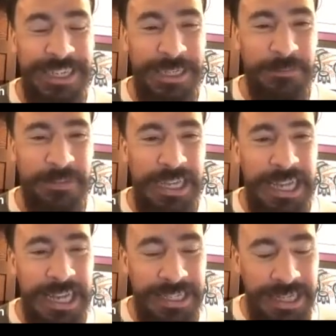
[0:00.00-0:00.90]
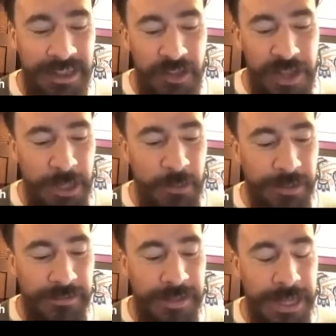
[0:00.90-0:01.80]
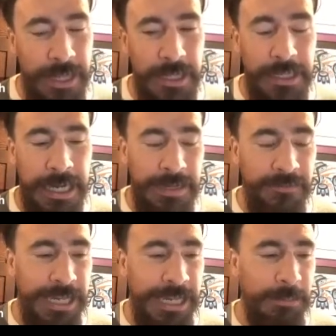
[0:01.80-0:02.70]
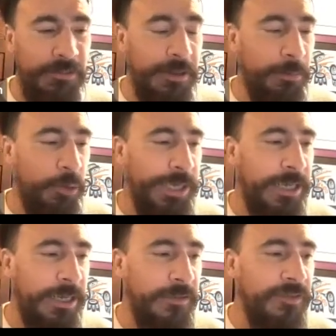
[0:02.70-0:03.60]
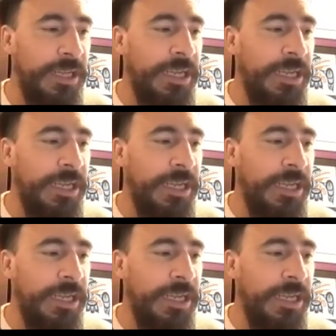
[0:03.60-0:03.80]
Um, and the other thing was that kind of came to the point of